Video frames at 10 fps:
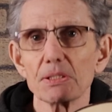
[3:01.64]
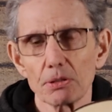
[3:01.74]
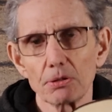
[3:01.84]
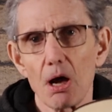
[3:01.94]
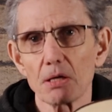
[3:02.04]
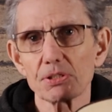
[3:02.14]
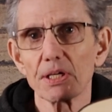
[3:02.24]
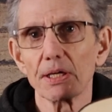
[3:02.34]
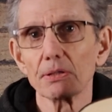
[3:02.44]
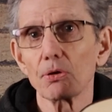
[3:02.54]
is a long
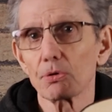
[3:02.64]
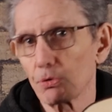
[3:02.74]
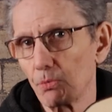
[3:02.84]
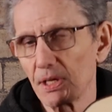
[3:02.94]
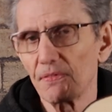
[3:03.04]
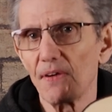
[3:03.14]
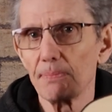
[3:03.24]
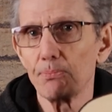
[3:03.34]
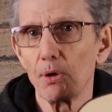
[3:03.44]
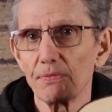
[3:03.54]
scale, or
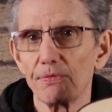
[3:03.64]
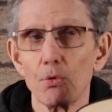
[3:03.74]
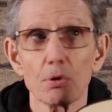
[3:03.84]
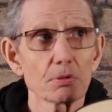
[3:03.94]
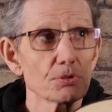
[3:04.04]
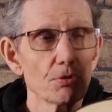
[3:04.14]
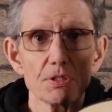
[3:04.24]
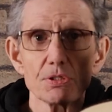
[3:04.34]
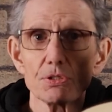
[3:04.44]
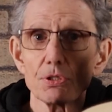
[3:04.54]
25.4, so
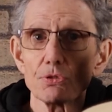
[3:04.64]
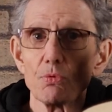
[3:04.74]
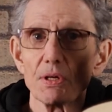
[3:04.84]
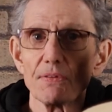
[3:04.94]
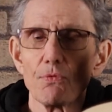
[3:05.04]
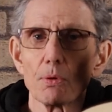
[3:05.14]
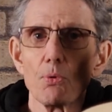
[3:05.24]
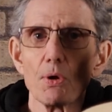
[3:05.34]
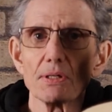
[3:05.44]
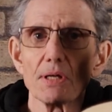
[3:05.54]
this is a
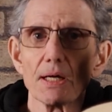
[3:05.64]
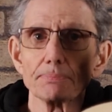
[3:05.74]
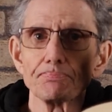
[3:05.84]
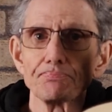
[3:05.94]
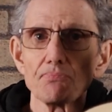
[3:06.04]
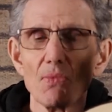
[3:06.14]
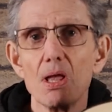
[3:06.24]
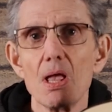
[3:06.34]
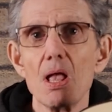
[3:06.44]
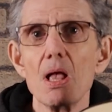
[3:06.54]
24.9.
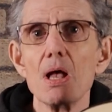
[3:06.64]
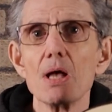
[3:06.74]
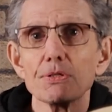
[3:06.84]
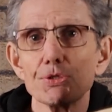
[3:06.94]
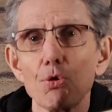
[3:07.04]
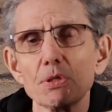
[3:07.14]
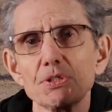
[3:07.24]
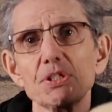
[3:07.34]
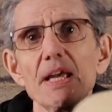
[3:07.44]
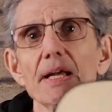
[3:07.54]
The short
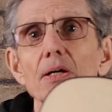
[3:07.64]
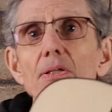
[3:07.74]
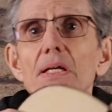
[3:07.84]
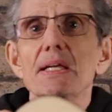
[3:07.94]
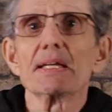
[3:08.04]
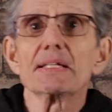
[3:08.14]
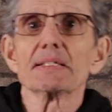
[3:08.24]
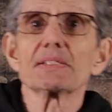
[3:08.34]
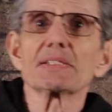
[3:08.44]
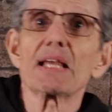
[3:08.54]
scale
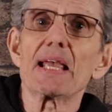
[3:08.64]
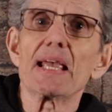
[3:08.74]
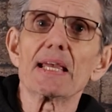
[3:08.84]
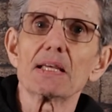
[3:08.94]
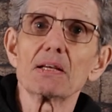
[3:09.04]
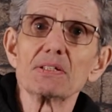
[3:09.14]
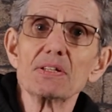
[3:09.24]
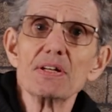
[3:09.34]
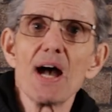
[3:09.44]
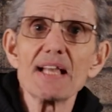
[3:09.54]
is a
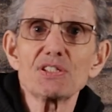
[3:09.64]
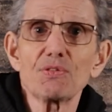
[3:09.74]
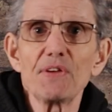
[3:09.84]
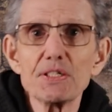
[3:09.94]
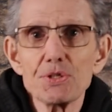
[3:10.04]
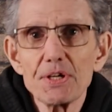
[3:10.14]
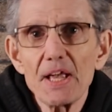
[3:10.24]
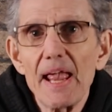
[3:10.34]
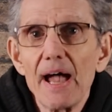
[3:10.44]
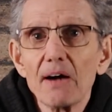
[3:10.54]
nice feature to
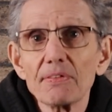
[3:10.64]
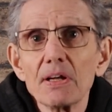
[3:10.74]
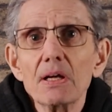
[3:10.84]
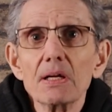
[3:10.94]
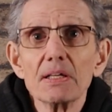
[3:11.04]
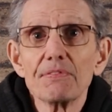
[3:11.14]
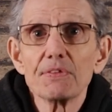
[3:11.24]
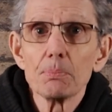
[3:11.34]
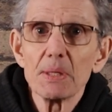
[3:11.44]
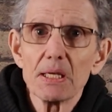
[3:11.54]
have if
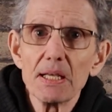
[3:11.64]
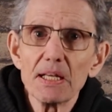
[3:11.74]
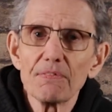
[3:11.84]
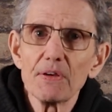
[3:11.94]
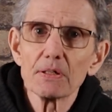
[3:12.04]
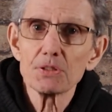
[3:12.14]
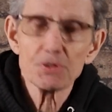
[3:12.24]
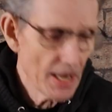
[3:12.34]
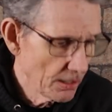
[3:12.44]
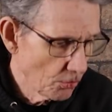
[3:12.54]
you're beginning
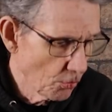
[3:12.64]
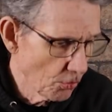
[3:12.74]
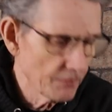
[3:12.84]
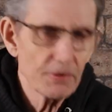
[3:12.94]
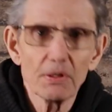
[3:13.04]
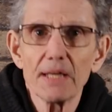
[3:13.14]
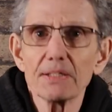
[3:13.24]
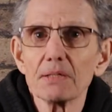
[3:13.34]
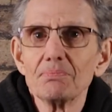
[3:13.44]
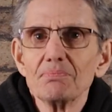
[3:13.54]
fingerstyle, or if you like
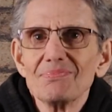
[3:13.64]
to